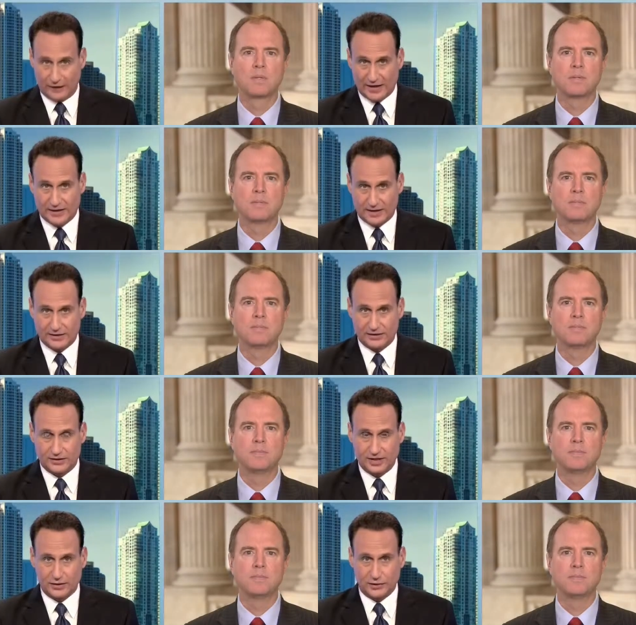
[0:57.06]
Speaker 1: fight ISIS.
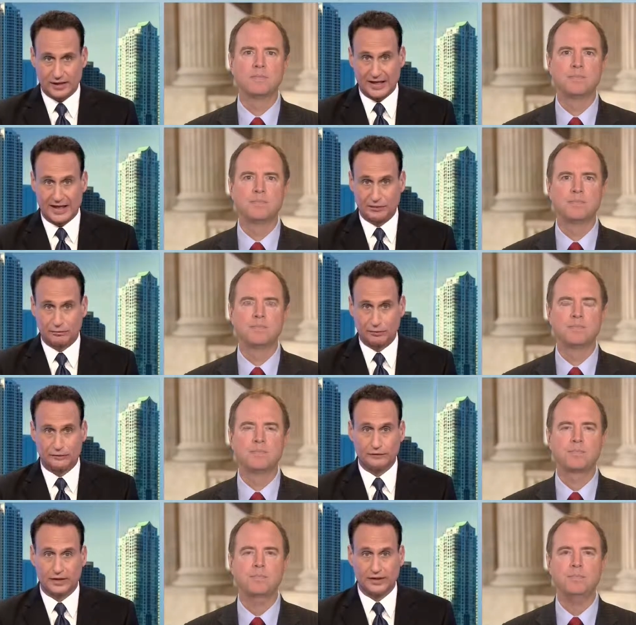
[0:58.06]
And yesterday, the House approved
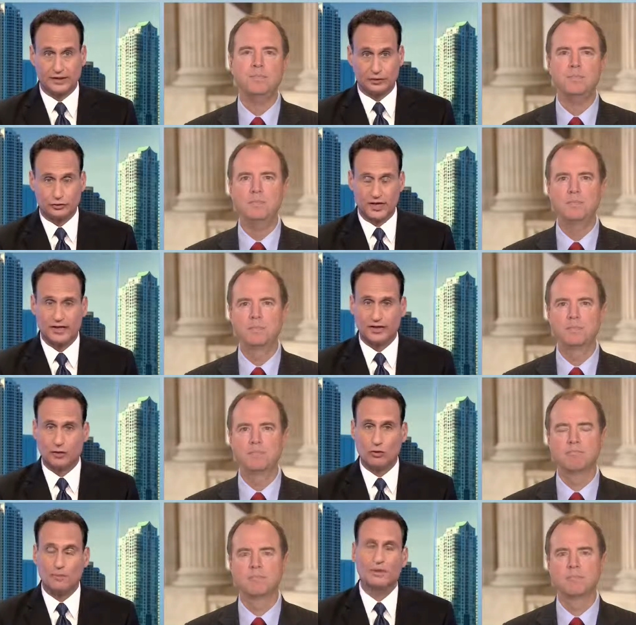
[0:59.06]
funding to train and
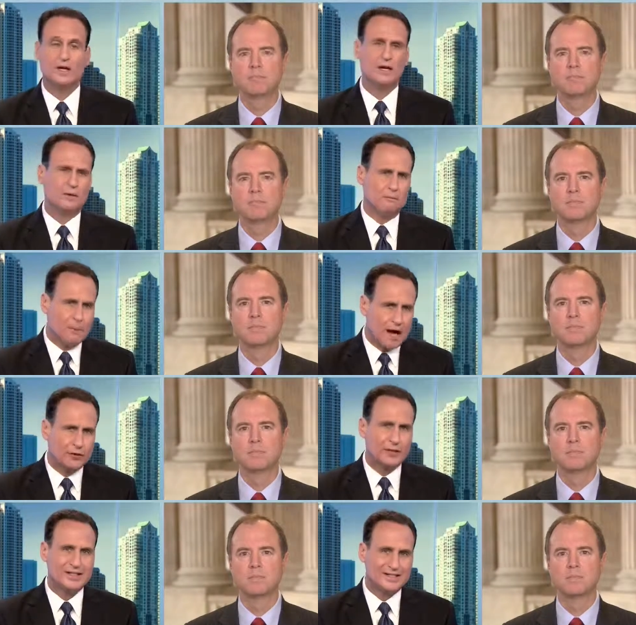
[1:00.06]
equip
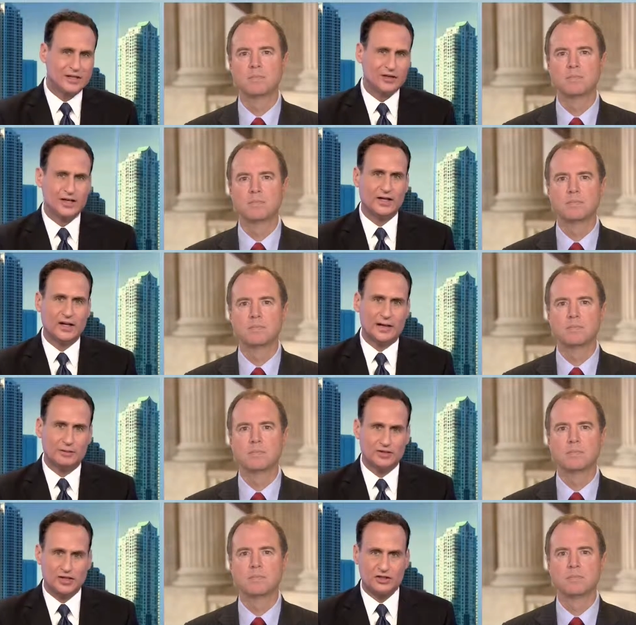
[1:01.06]
moderate Syrian
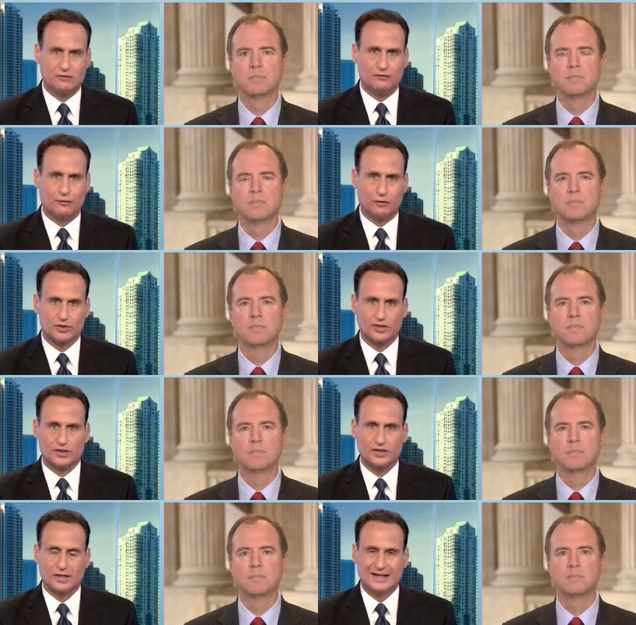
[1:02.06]
opposition forces.